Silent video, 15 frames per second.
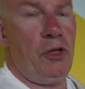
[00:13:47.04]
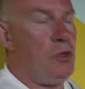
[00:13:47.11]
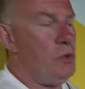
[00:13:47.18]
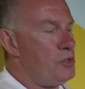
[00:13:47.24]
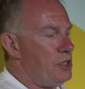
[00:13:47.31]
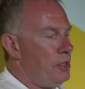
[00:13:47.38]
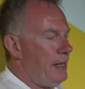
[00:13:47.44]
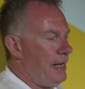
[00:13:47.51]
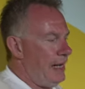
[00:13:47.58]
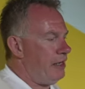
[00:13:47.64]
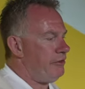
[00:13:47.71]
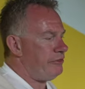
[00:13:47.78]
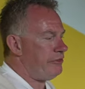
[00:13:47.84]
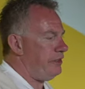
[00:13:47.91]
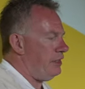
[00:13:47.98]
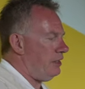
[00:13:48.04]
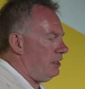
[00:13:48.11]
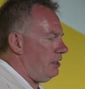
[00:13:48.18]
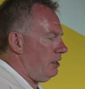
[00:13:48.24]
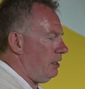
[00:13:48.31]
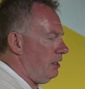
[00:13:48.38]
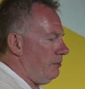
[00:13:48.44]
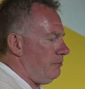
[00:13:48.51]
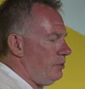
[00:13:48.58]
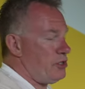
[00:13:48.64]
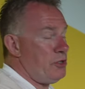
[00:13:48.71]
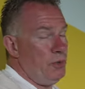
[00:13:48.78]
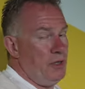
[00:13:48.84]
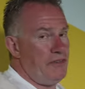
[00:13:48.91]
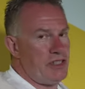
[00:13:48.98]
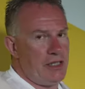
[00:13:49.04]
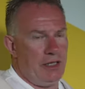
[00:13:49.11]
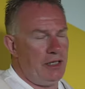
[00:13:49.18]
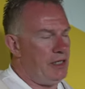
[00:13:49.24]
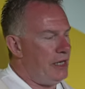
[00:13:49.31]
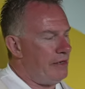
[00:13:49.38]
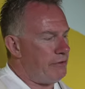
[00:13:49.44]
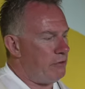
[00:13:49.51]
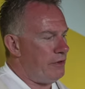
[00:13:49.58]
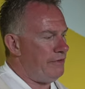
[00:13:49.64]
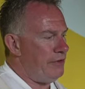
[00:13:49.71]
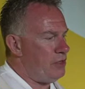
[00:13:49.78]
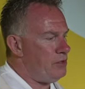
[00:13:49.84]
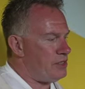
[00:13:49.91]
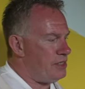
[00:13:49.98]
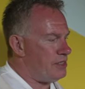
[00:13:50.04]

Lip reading: you also have, which you will have seen in the other reviews,